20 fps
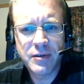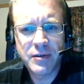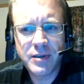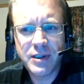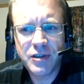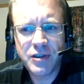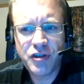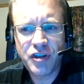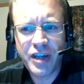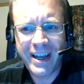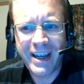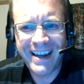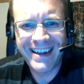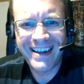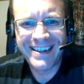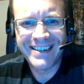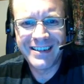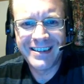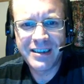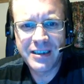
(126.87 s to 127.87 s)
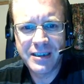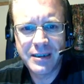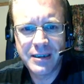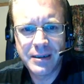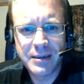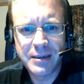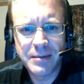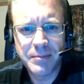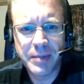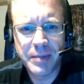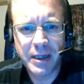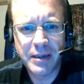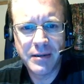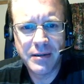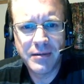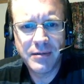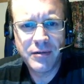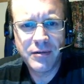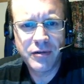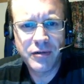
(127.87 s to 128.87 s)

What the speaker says: the change button.